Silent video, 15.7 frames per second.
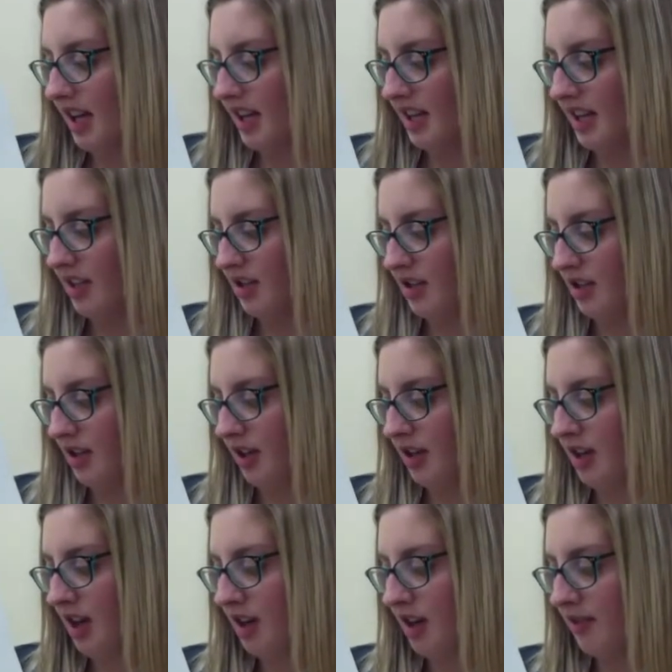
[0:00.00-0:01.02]
And sure
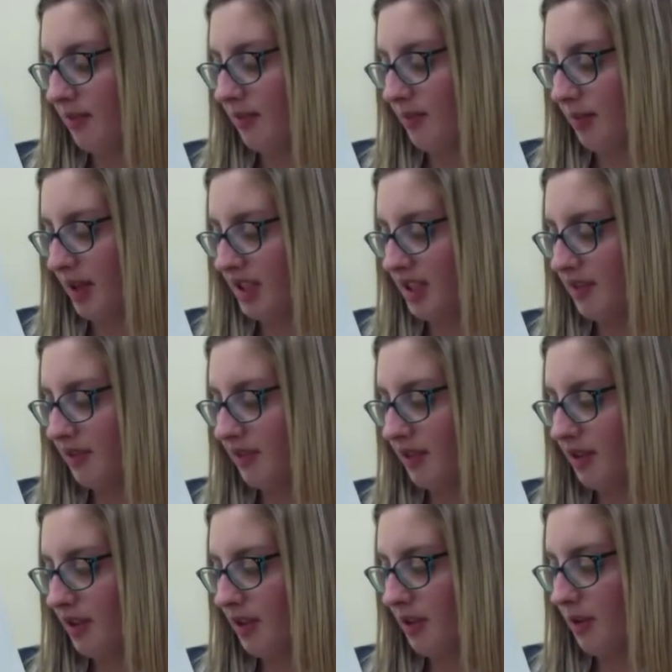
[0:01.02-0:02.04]
enough, Buzzy
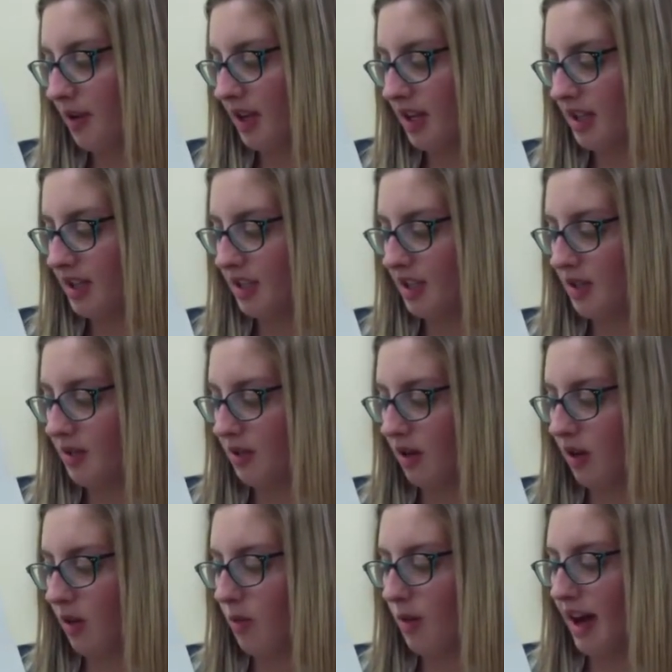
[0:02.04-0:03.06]
flew, and do you
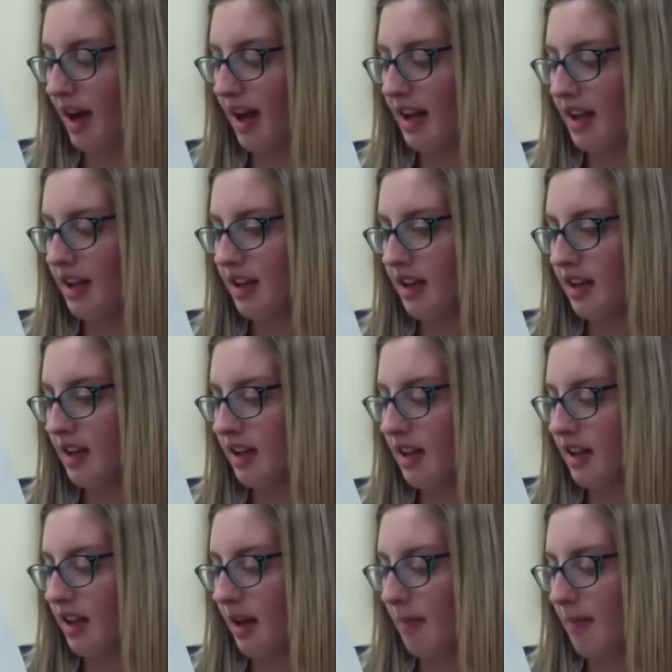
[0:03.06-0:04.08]
know why?
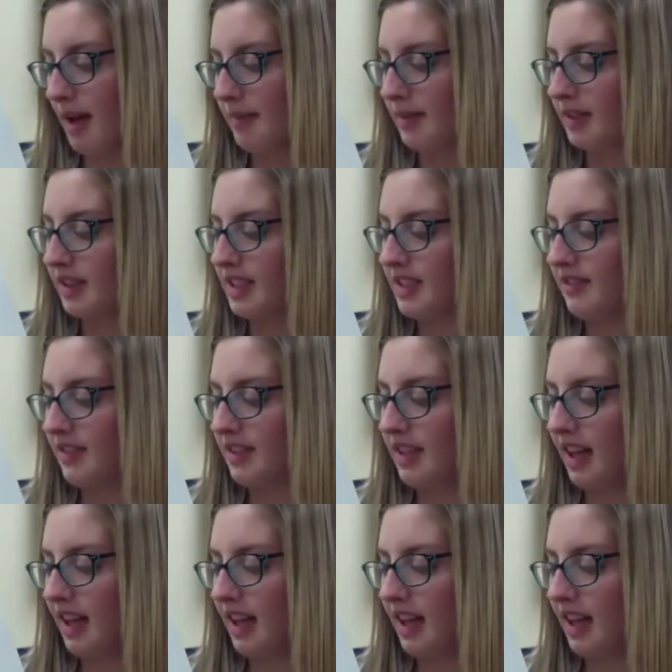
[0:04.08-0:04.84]
By believing